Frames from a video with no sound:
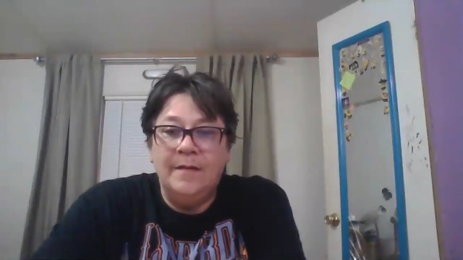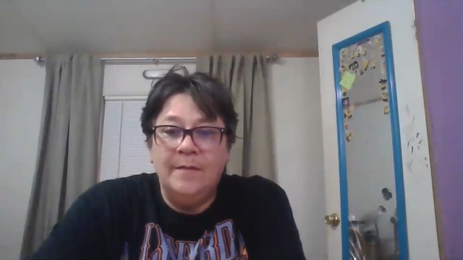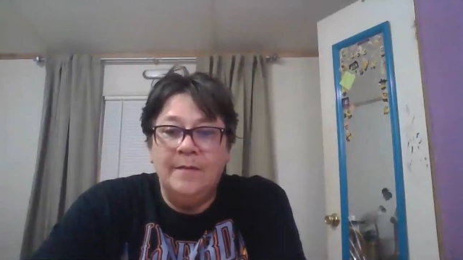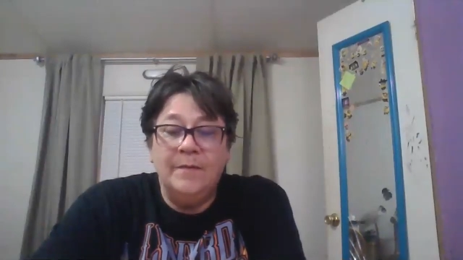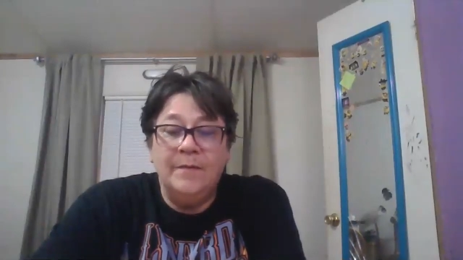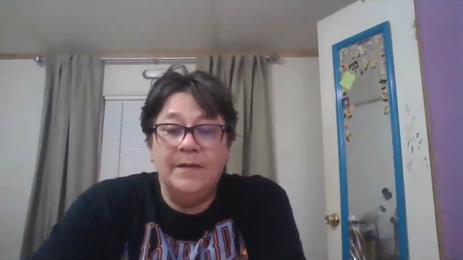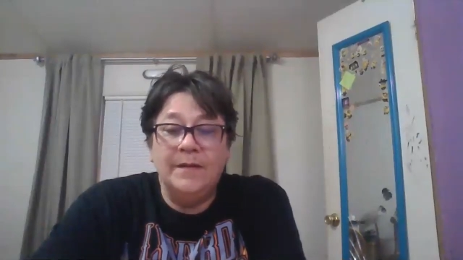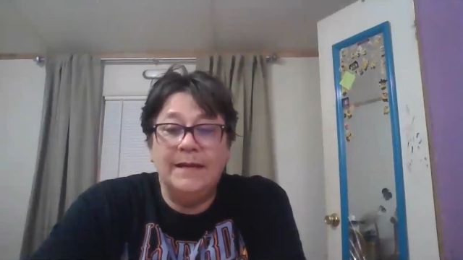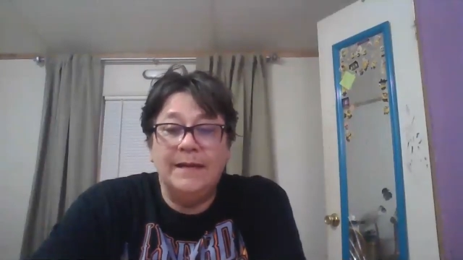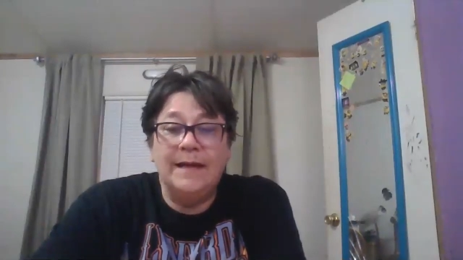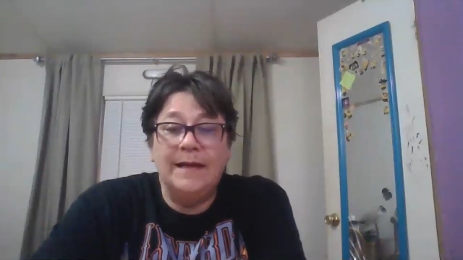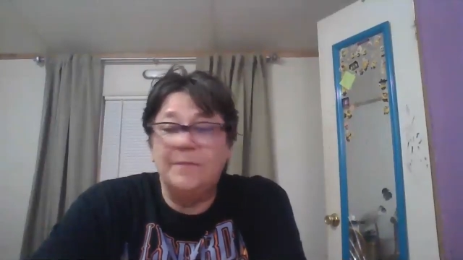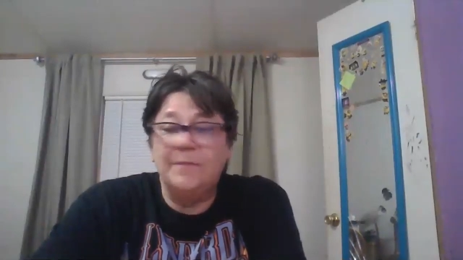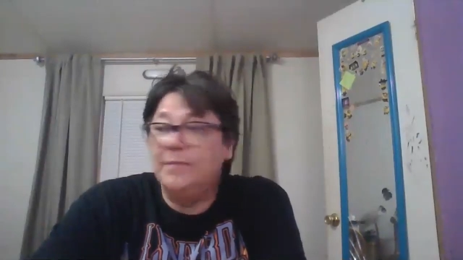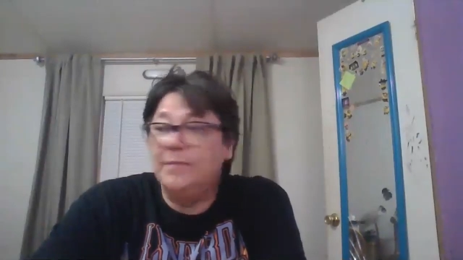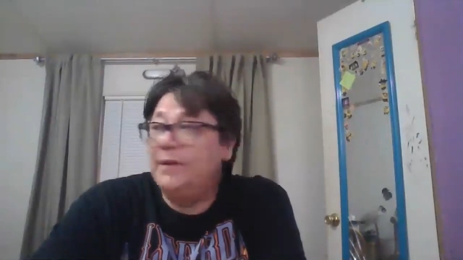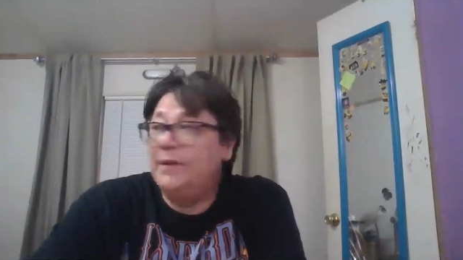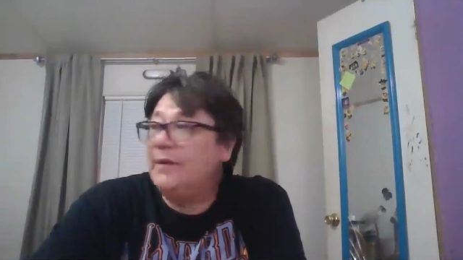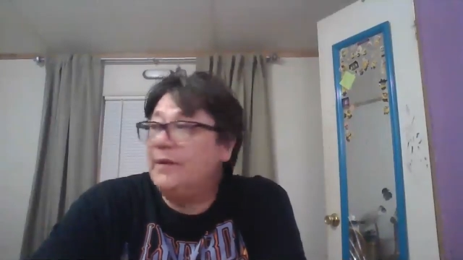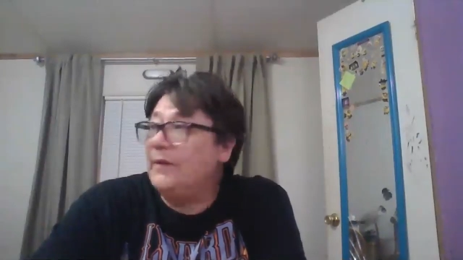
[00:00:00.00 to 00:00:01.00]
But like
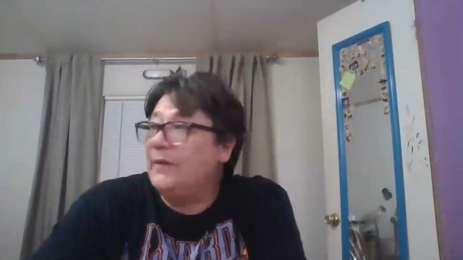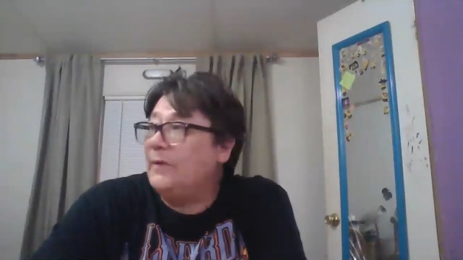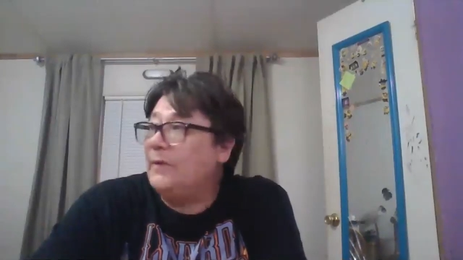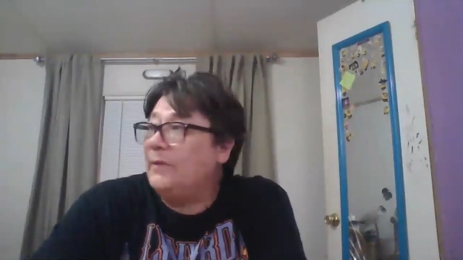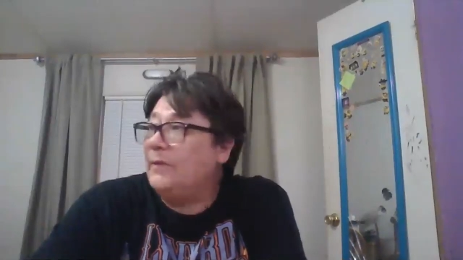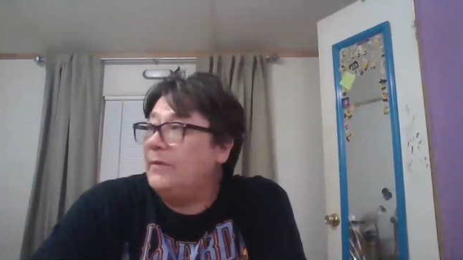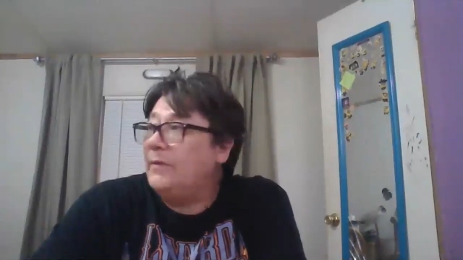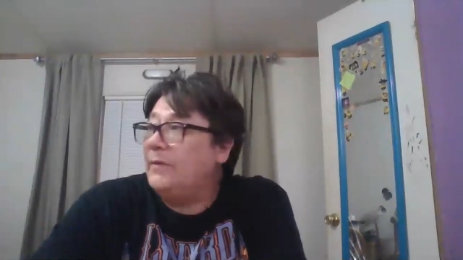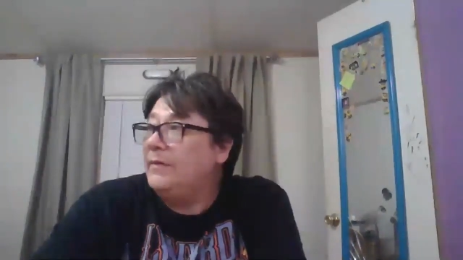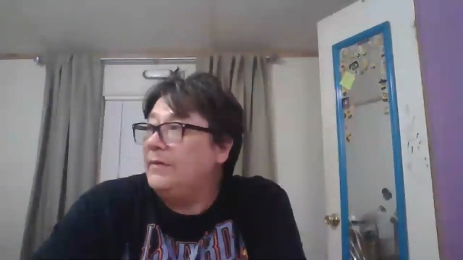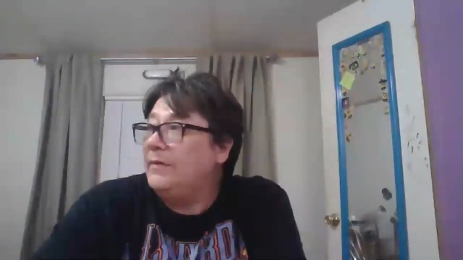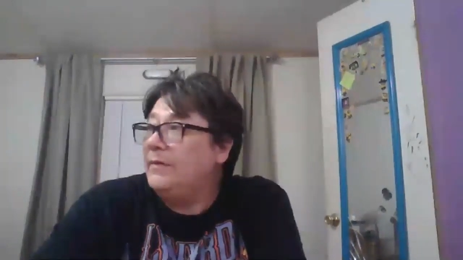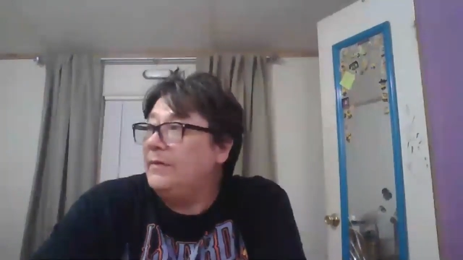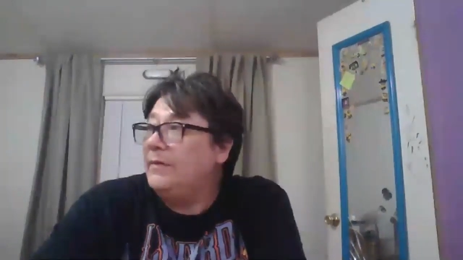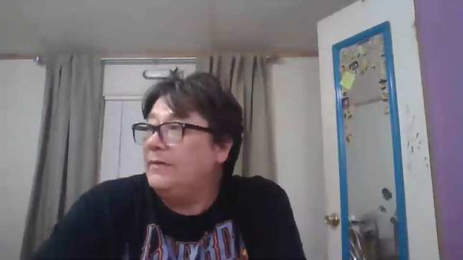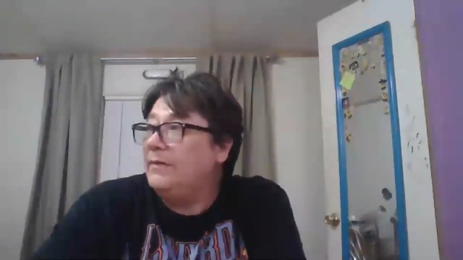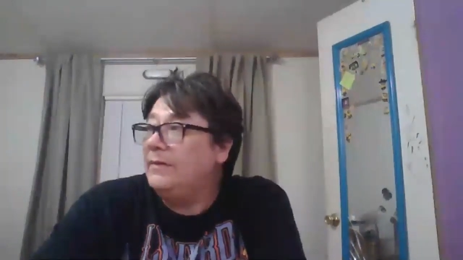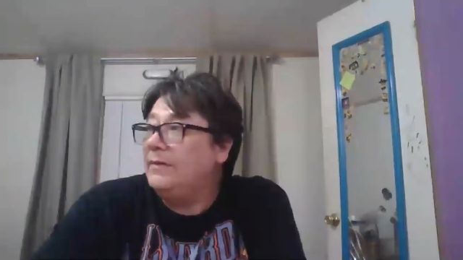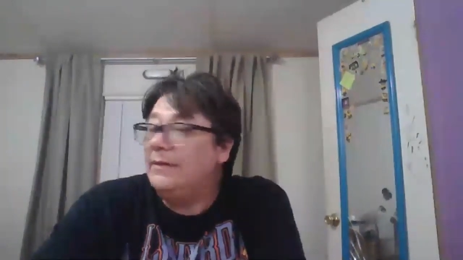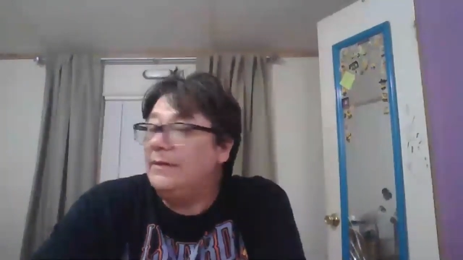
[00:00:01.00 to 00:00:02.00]
Blue,
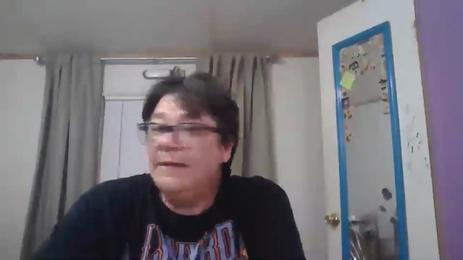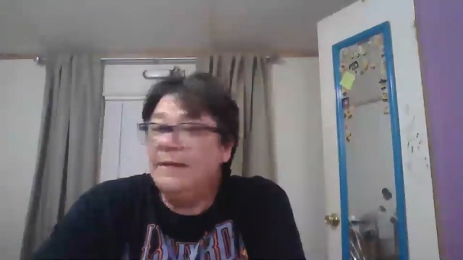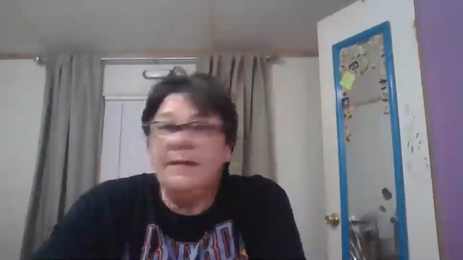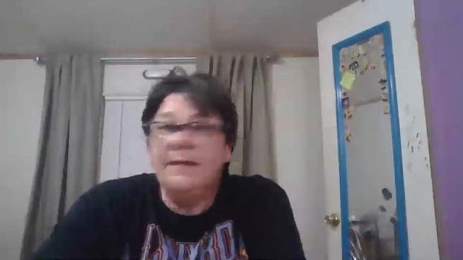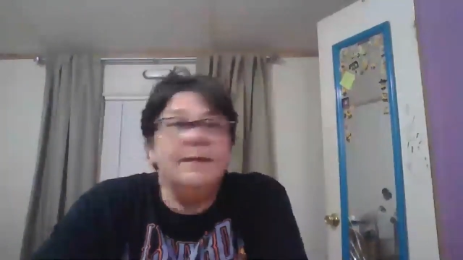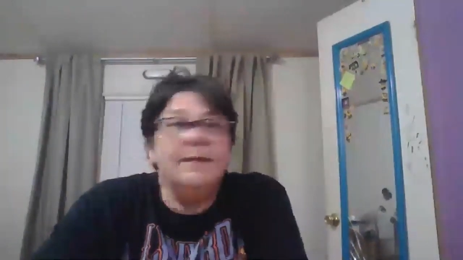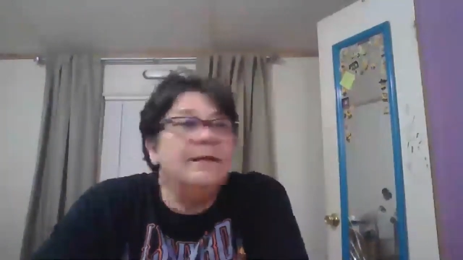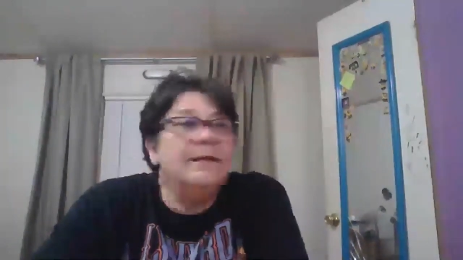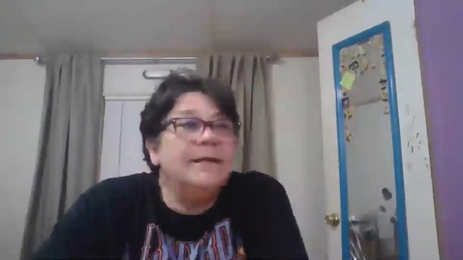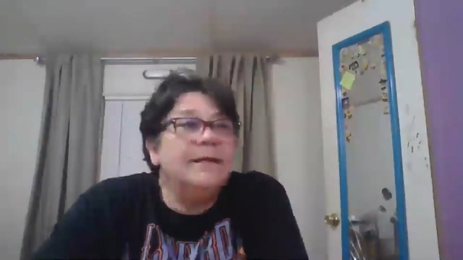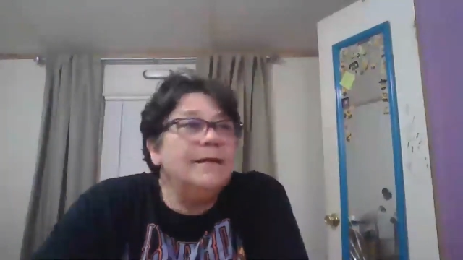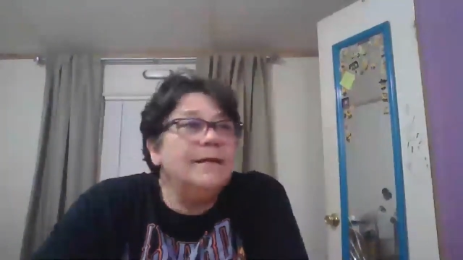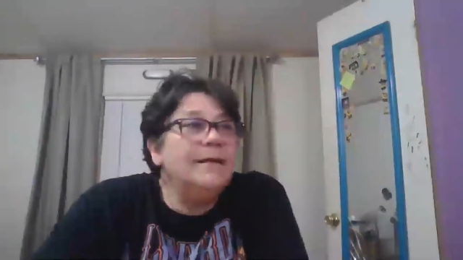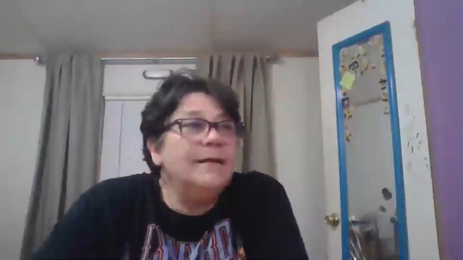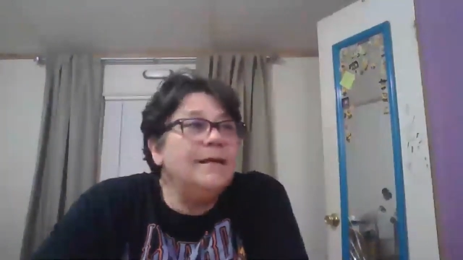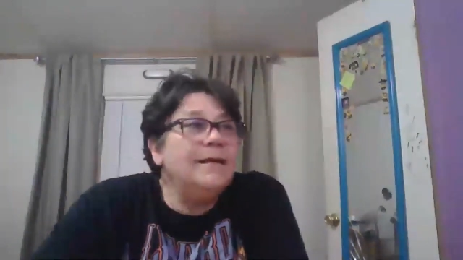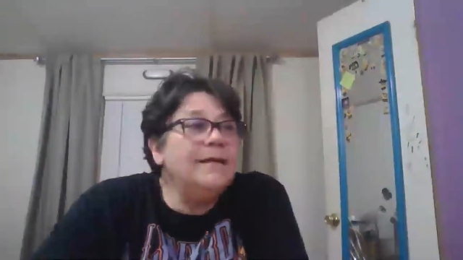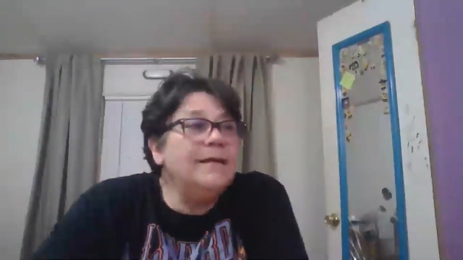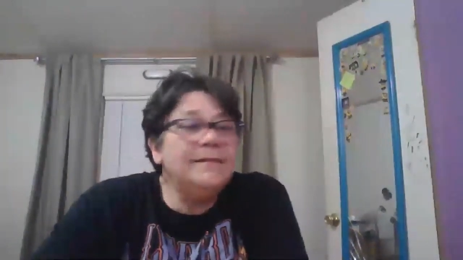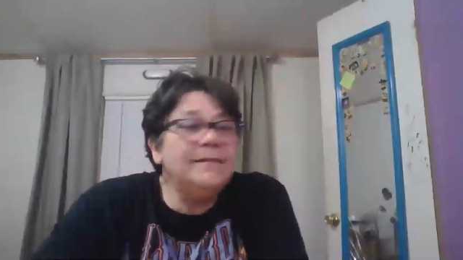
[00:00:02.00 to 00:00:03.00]

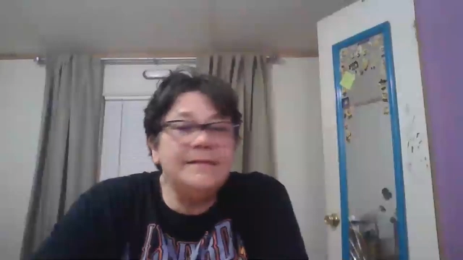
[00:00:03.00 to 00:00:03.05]
he's